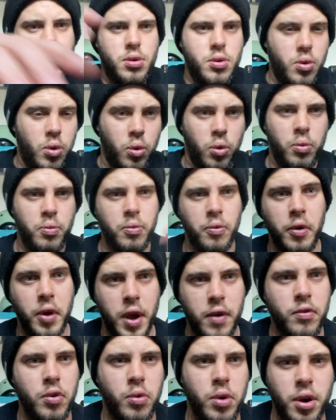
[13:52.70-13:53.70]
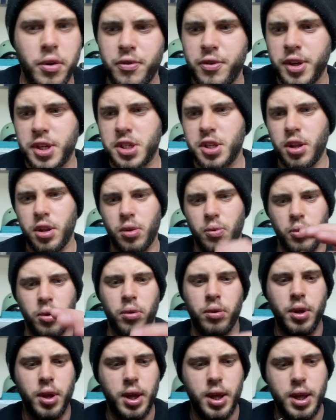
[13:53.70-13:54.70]
or where I fished in the
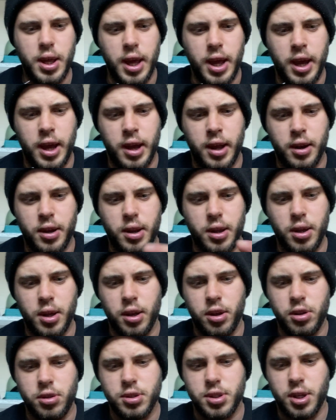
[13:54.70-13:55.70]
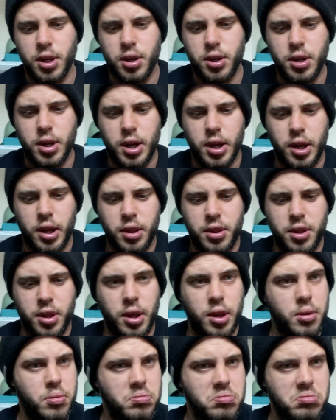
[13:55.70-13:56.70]
world and in New Zealand, and I
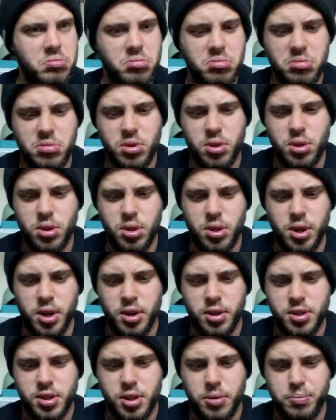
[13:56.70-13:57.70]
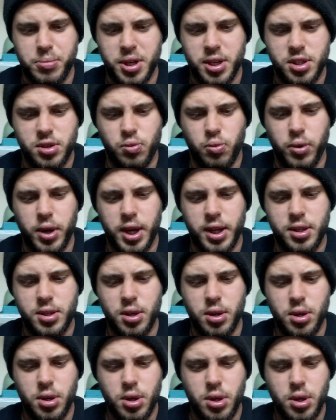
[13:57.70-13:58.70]
think it's the best weight.
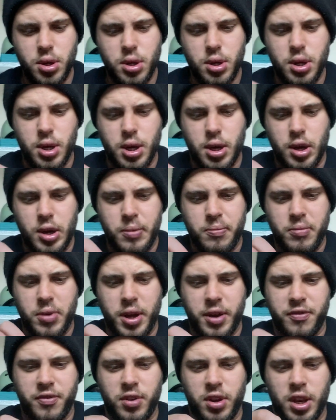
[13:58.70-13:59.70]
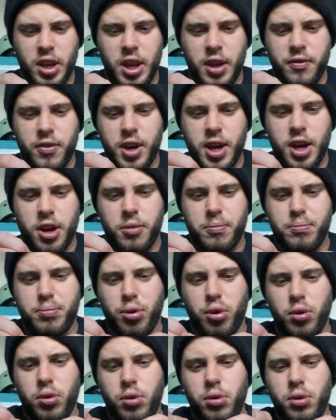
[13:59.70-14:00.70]
I've never had it
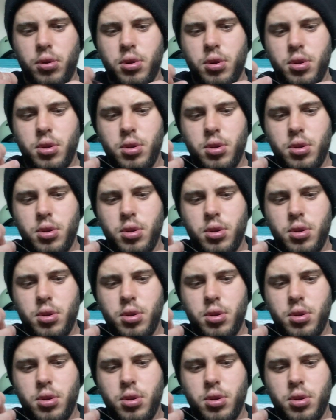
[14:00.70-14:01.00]
pull,